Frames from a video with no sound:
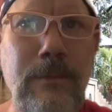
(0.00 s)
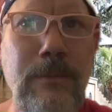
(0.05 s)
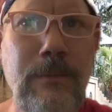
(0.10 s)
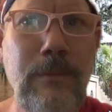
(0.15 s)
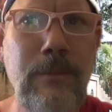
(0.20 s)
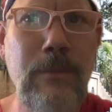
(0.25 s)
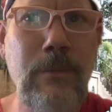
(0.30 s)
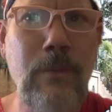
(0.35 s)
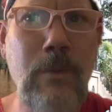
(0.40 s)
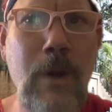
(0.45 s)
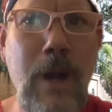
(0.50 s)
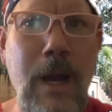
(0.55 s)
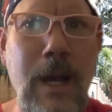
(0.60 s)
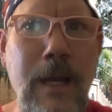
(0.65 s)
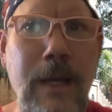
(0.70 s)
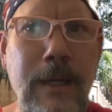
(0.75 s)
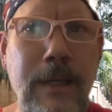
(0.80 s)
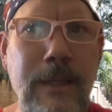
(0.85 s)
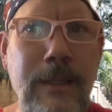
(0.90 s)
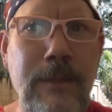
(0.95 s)

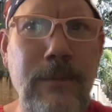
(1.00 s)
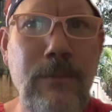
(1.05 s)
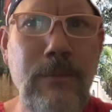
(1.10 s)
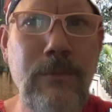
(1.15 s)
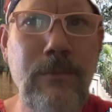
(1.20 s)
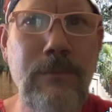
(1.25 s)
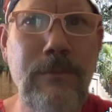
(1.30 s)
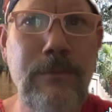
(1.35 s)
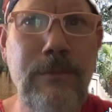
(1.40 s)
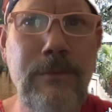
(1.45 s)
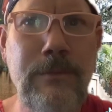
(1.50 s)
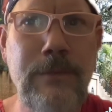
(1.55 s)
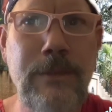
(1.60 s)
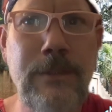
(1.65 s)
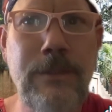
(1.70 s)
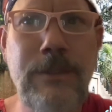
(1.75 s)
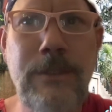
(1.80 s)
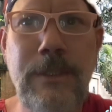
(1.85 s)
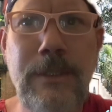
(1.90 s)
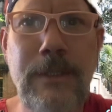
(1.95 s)
why
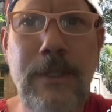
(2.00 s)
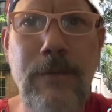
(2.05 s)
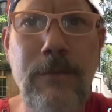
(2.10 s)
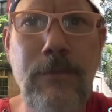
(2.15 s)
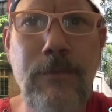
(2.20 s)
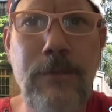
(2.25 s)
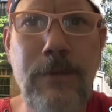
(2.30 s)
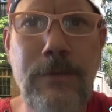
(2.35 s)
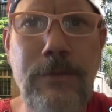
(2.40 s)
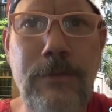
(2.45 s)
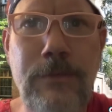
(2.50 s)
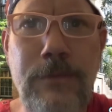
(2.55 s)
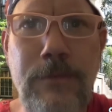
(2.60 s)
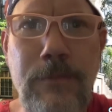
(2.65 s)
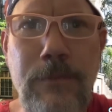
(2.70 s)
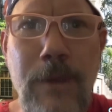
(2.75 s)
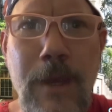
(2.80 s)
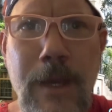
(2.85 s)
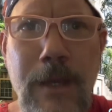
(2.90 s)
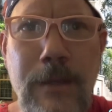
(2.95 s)
did she never visit
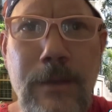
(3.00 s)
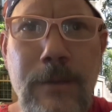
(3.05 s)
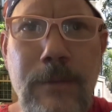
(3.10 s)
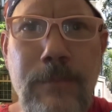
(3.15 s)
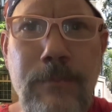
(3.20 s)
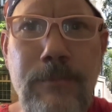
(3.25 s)
Savannah?